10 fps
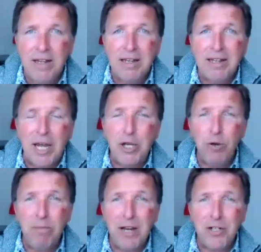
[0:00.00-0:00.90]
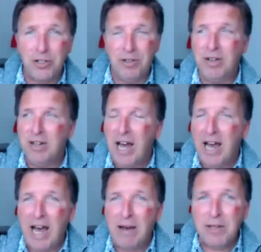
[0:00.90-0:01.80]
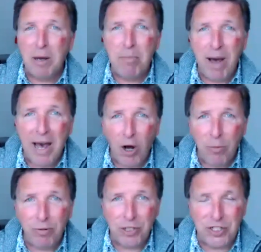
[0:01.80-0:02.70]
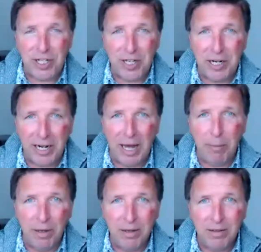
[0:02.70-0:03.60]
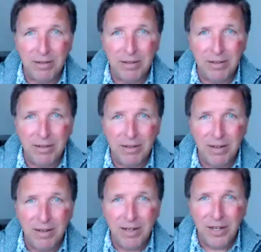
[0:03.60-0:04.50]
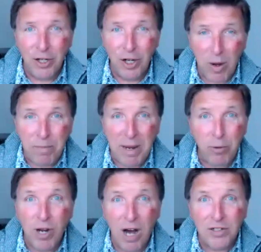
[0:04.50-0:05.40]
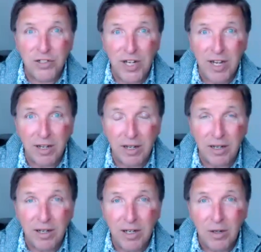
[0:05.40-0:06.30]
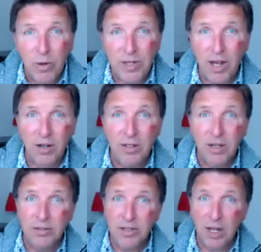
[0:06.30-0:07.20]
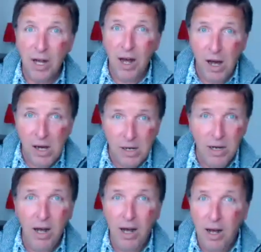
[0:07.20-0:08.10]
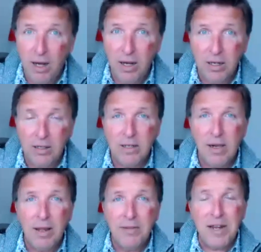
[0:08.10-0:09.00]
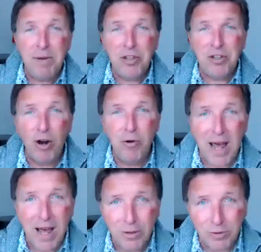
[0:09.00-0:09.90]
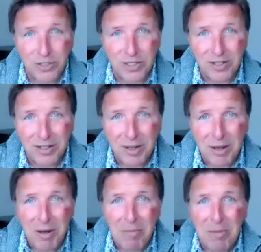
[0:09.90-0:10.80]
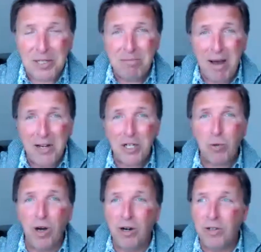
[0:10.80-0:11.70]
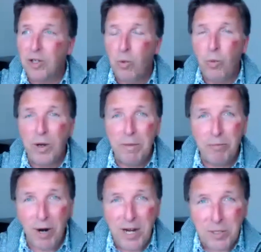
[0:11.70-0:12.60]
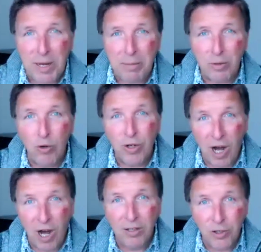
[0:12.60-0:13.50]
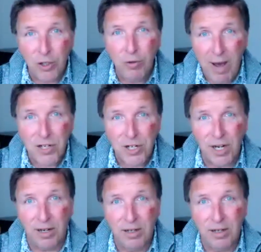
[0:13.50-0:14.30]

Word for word: can you imagine having a bad opera singing club you know, where people can't sing, where they go, ah, ah, they'd be thrown out. But in the magic world, we embrace people who can't do magic.